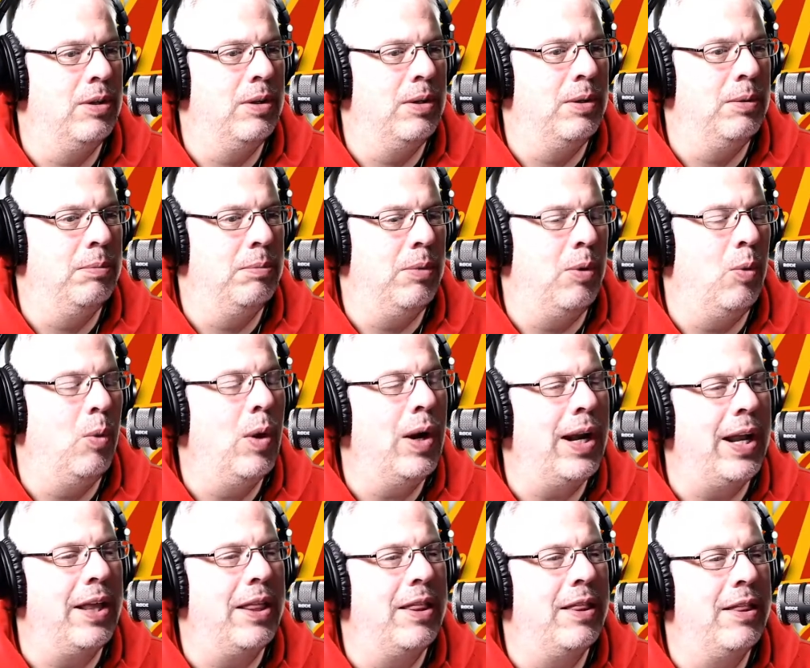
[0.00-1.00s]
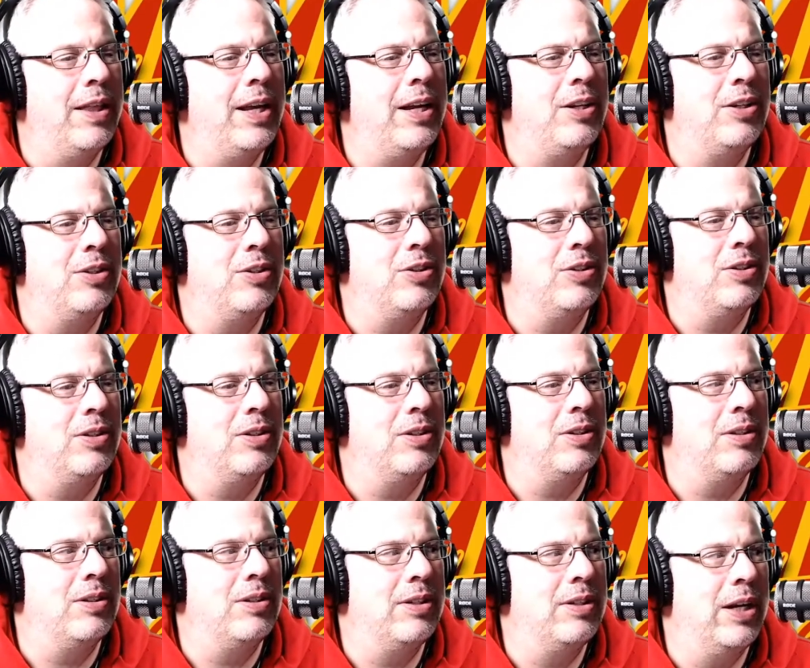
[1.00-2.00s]
But what I think
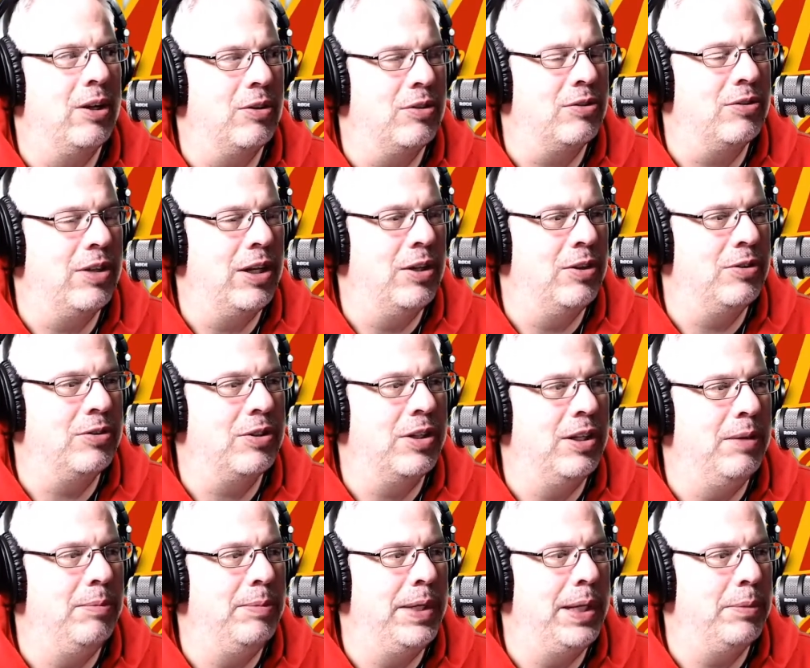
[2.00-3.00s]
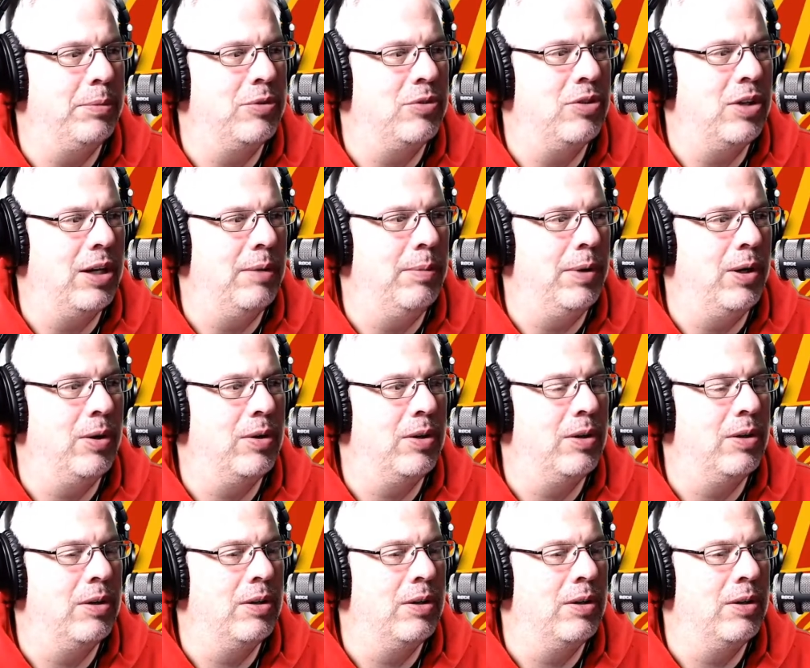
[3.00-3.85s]
Darryl Sutter is going to be upset about